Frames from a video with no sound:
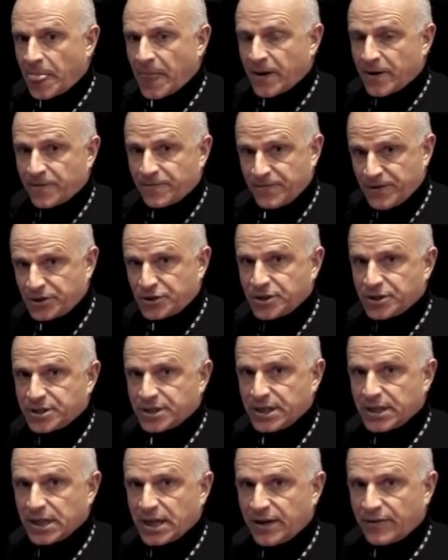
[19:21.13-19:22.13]
their
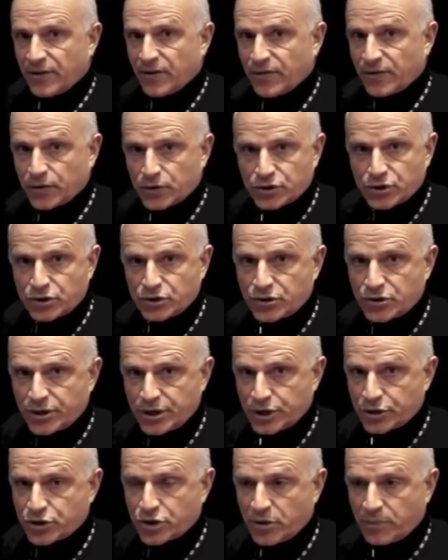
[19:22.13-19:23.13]
efficiency level versus
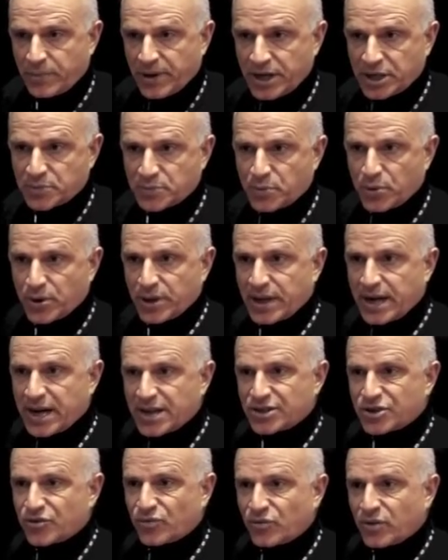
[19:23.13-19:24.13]
traditional baseboard that
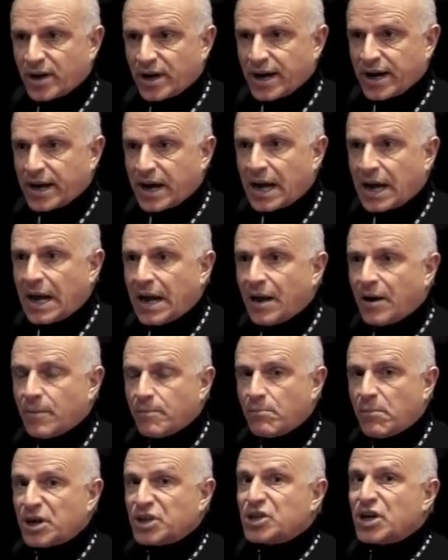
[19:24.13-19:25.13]
has to run at
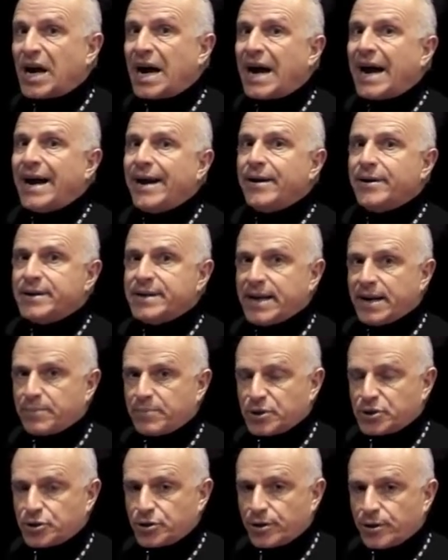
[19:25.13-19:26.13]
a much higher
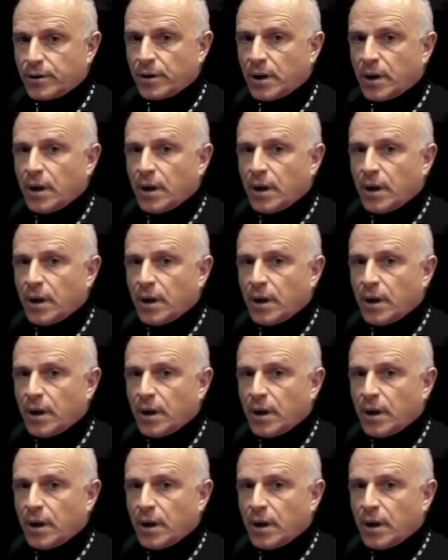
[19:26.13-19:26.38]
temperature.